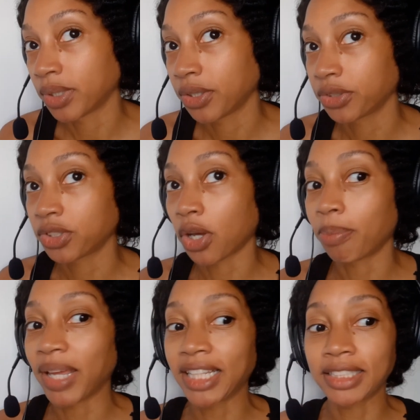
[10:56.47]
So
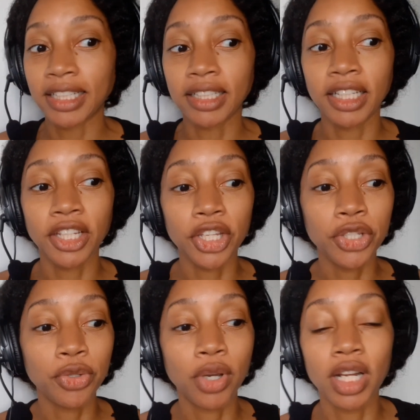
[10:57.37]
basically,
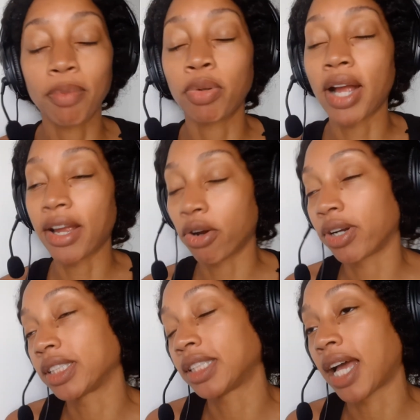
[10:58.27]
you're gonna
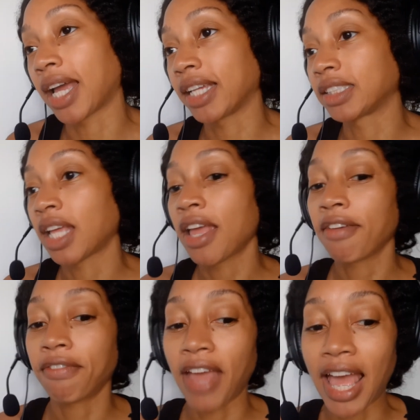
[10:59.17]
prioritize
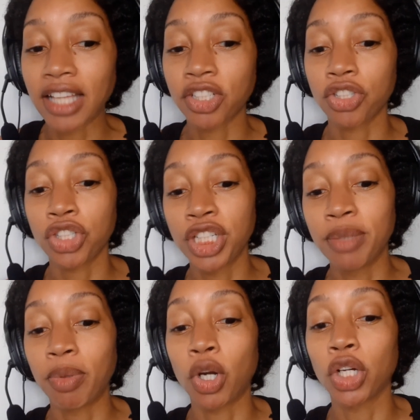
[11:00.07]
fast,
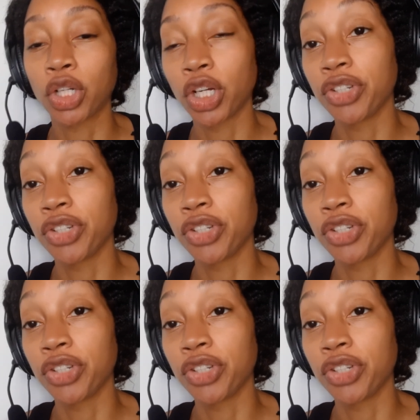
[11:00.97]
cheap, or good.